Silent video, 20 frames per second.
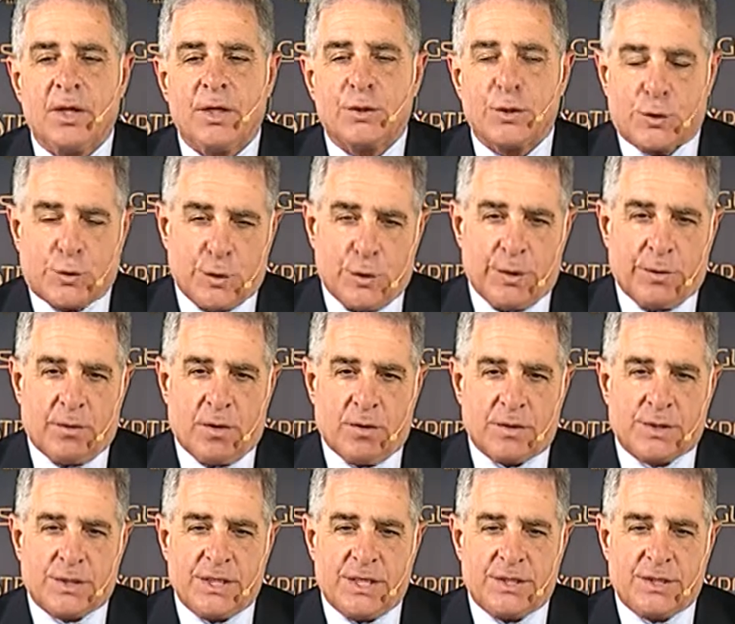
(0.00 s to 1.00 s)
The two year
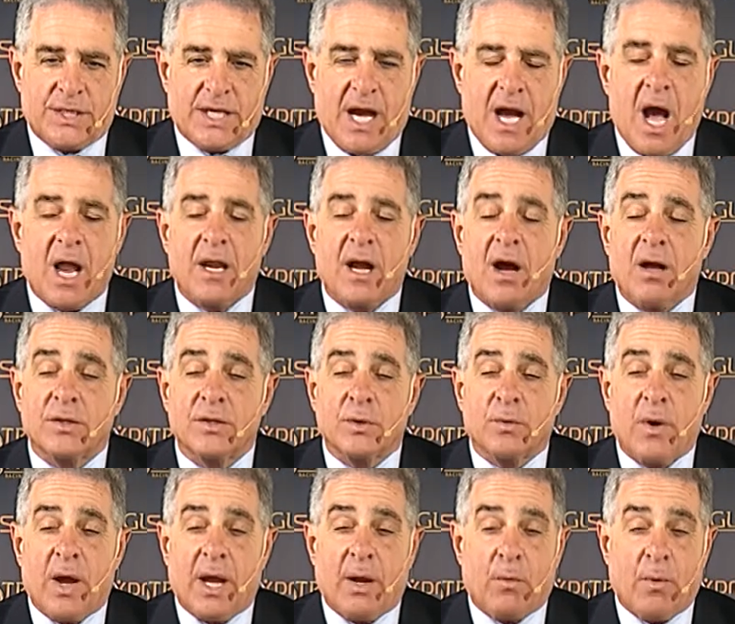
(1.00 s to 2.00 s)
old season got
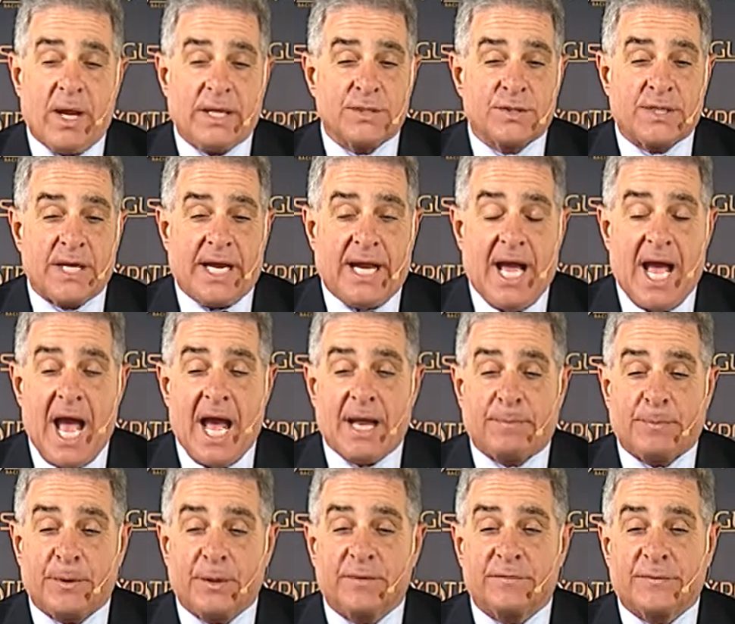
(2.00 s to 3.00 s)
underway Wednesday
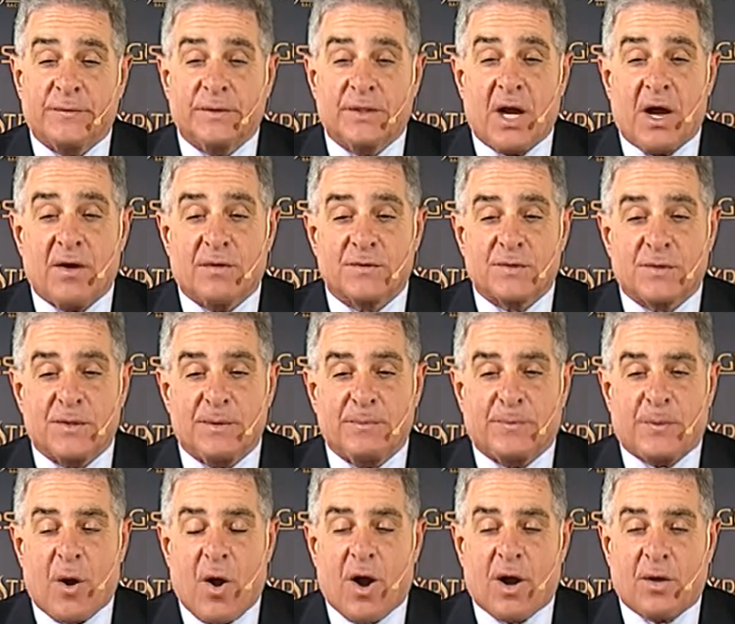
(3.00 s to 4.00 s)
at beautiful Gulfstream
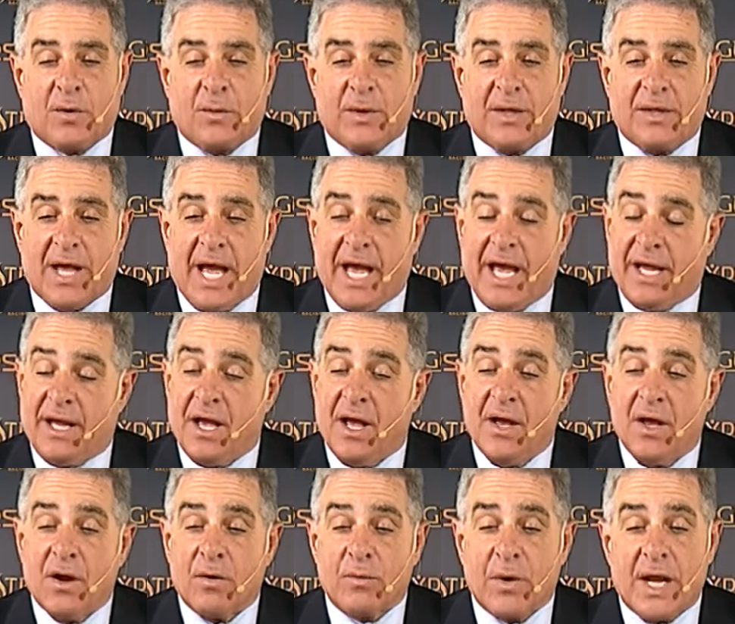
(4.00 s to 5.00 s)
Park with a
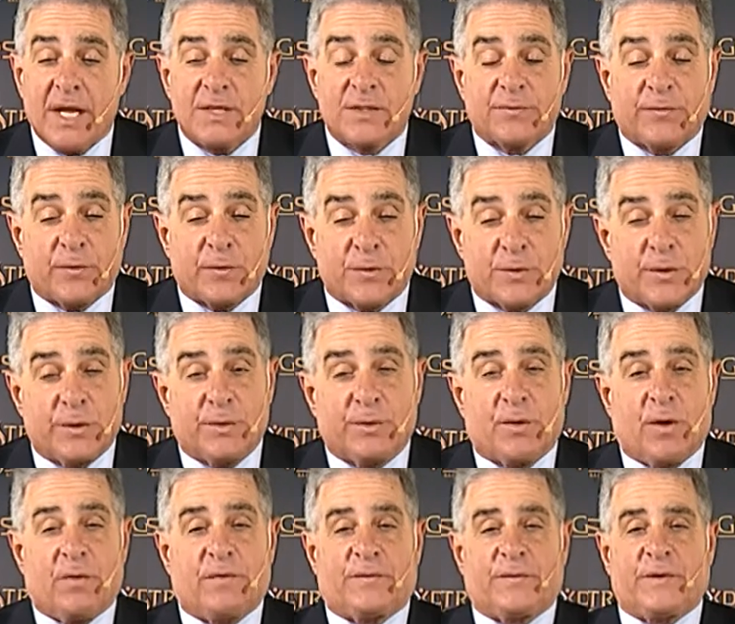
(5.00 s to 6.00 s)
race for two year
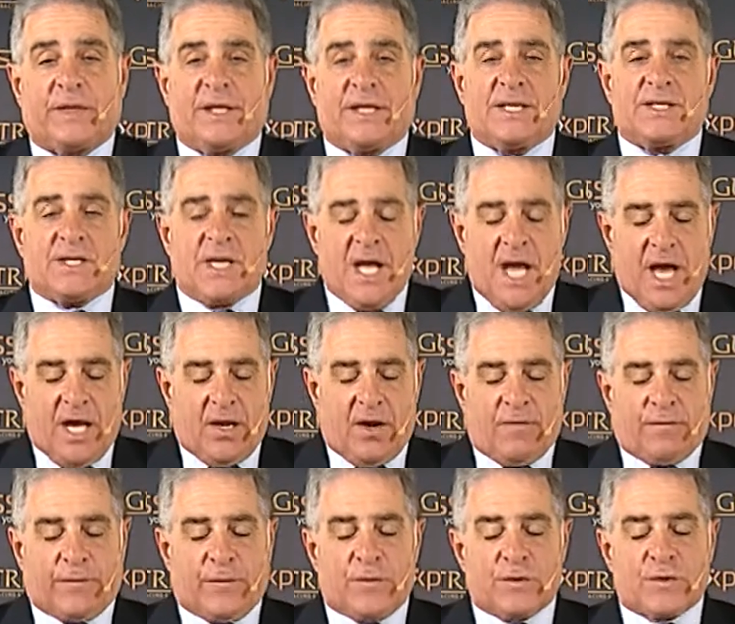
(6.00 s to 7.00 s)
old fillies, and our
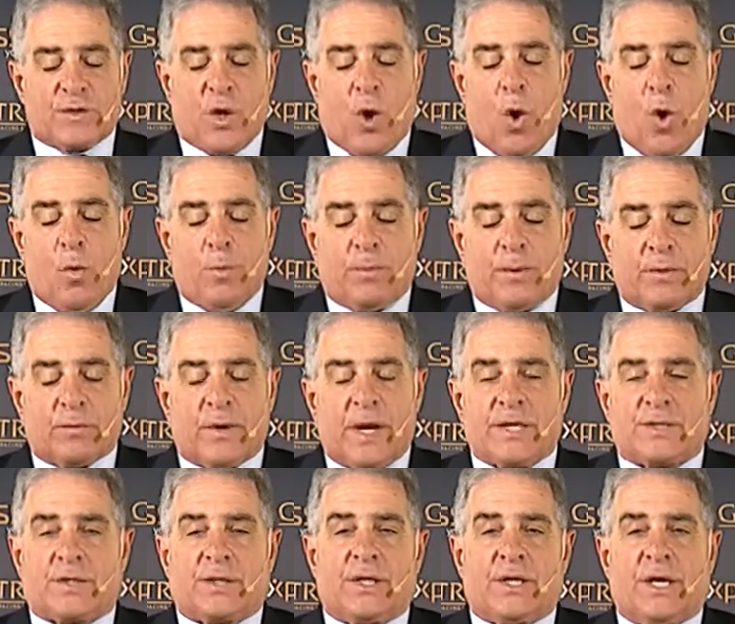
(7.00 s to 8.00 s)
first open
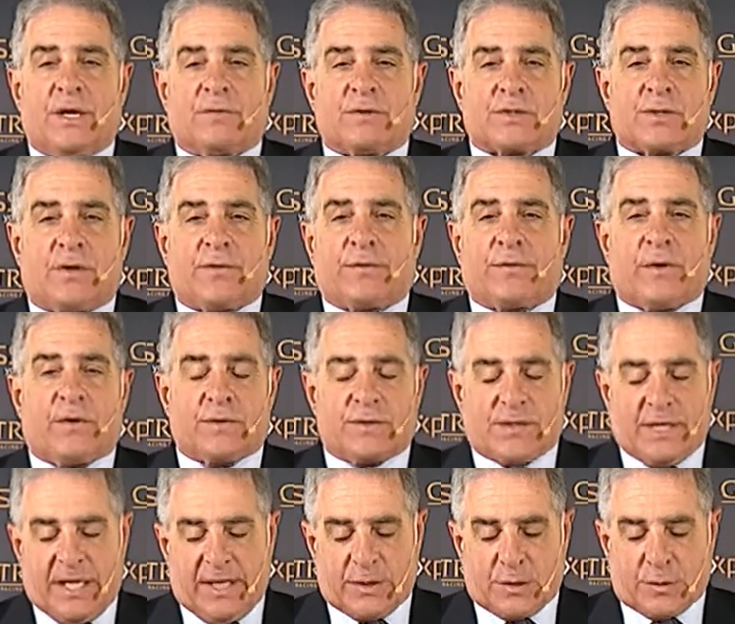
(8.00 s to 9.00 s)
race of the year is on
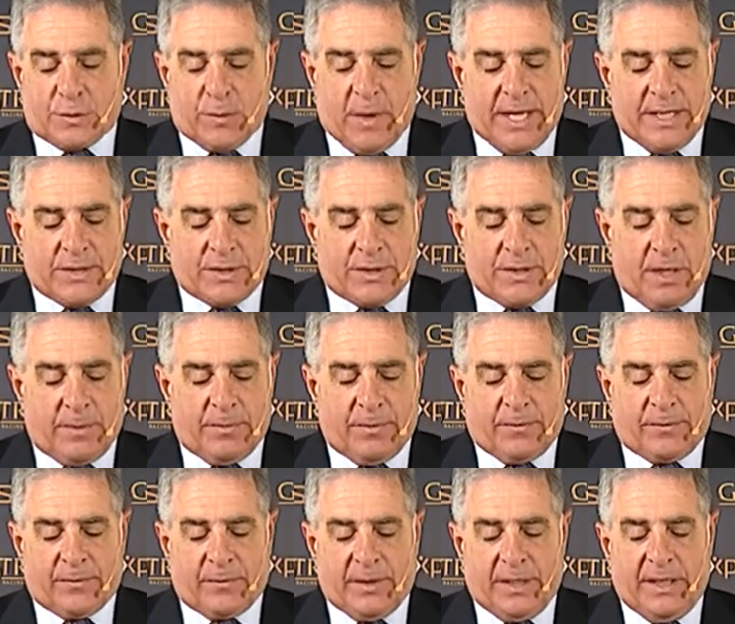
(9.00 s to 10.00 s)
Thursday. It's race number
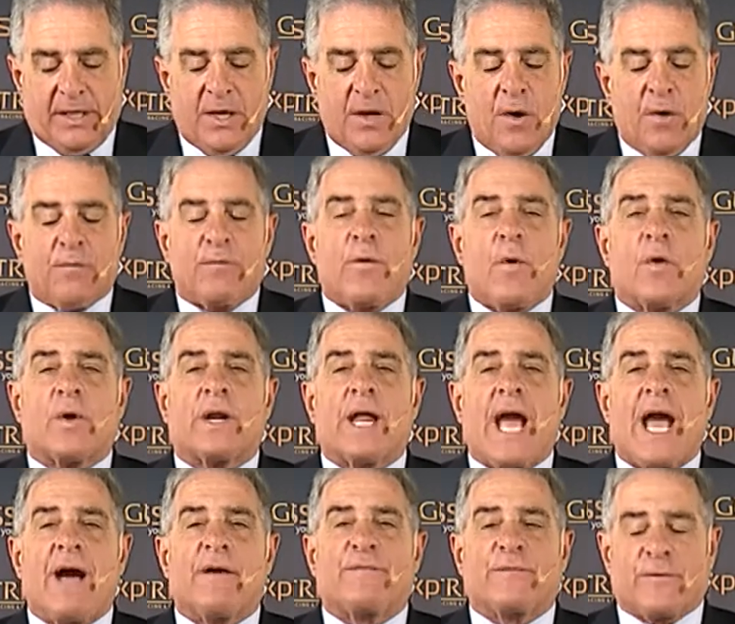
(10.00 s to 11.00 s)
three, four and a
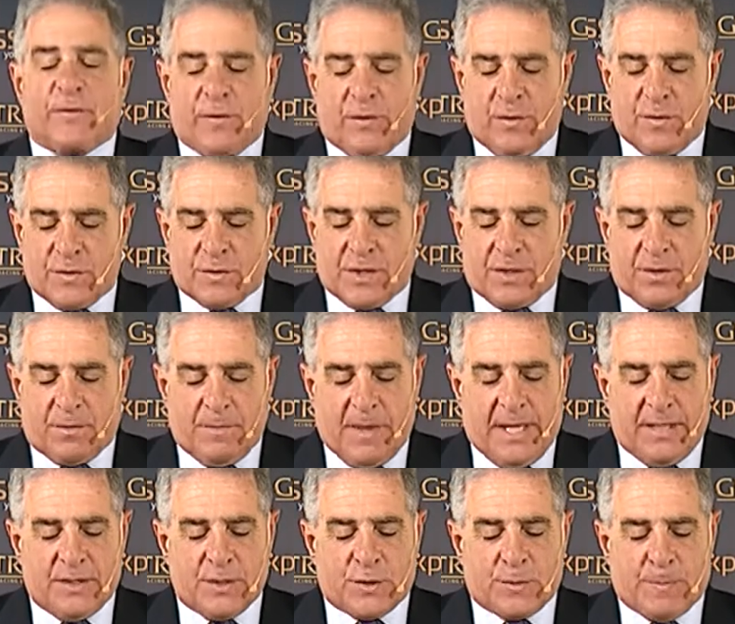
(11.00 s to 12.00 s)
half furlongs under
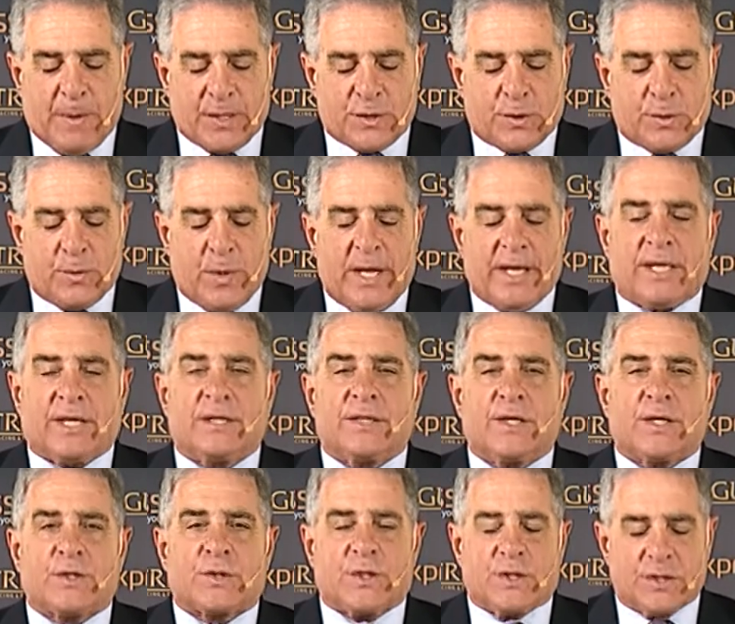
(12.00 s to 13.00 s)
maiden special weight
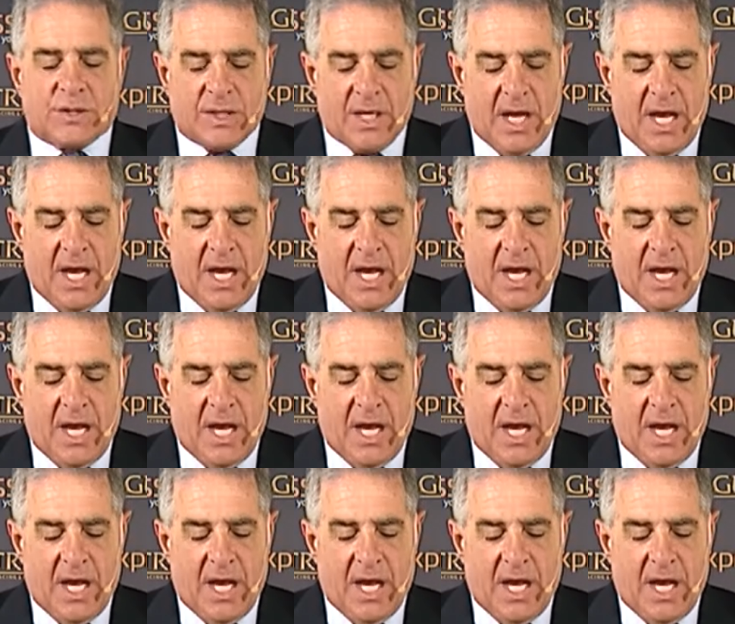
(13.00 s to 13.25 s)
conditions.